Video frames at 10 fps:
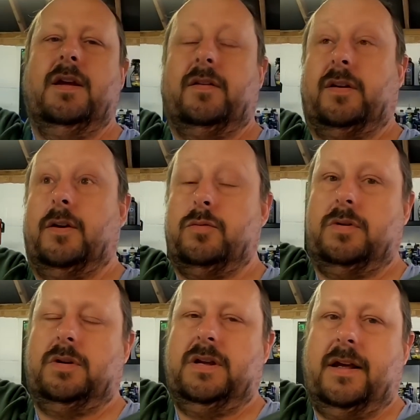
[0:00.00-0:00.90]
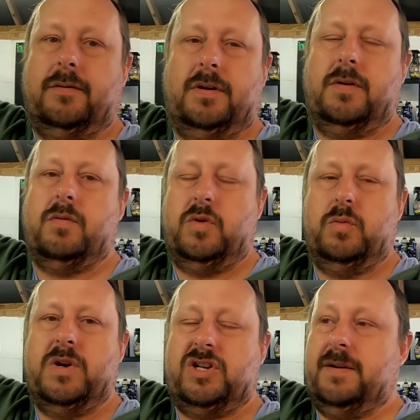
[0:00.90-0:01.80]
So, you know, we
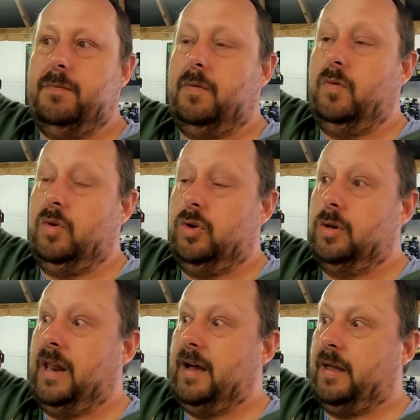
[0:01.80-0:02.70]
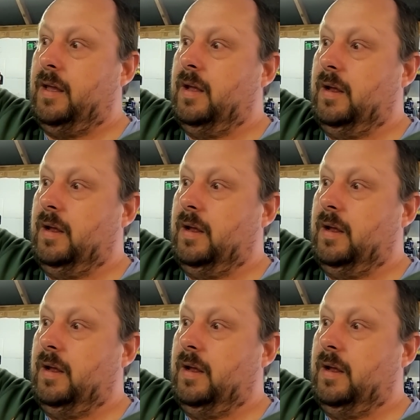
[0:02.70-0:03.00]
wish him good luck